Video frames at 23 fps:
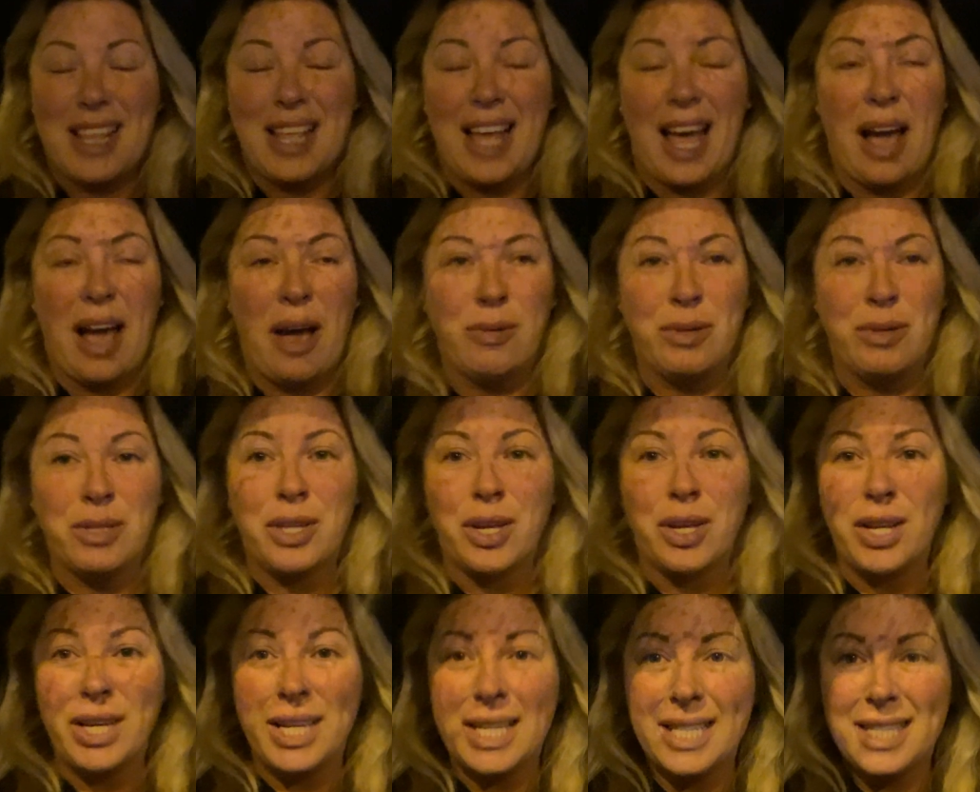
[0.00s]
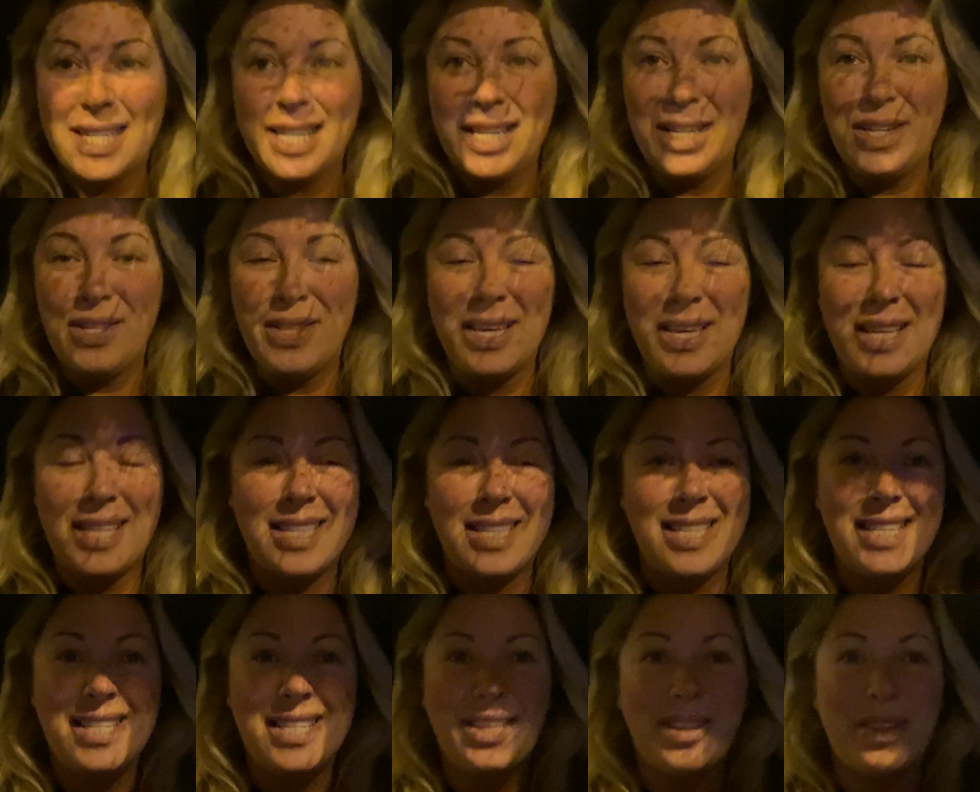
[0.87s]
I was going to continue
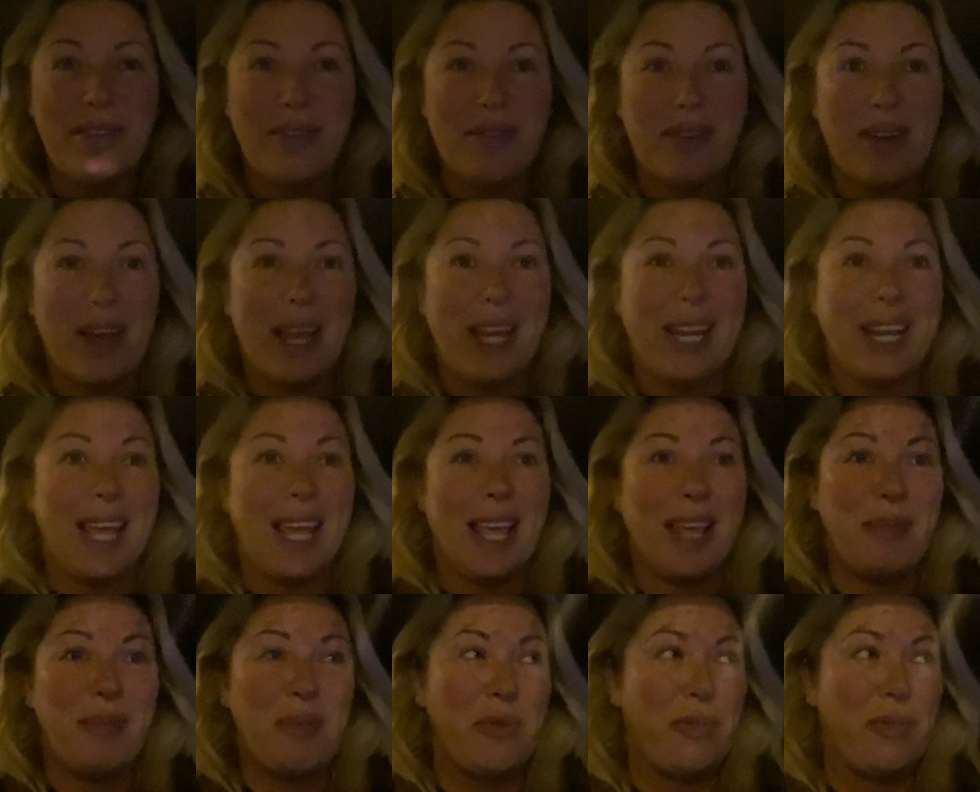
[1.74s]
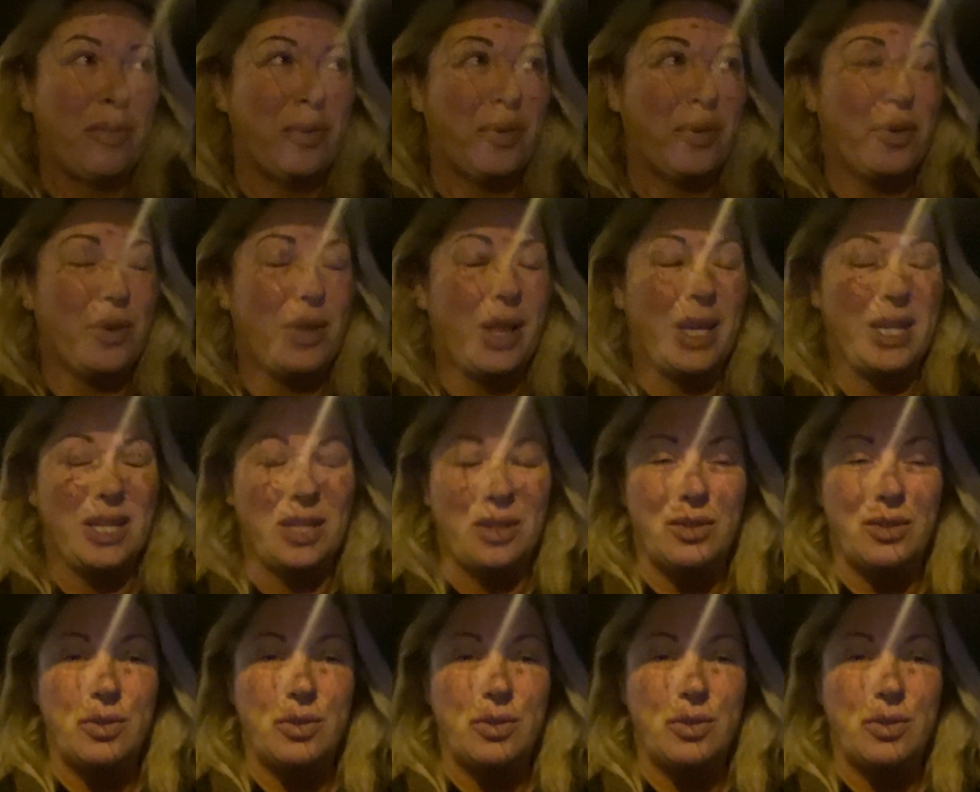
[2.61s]
this till the Friday before, like, you know,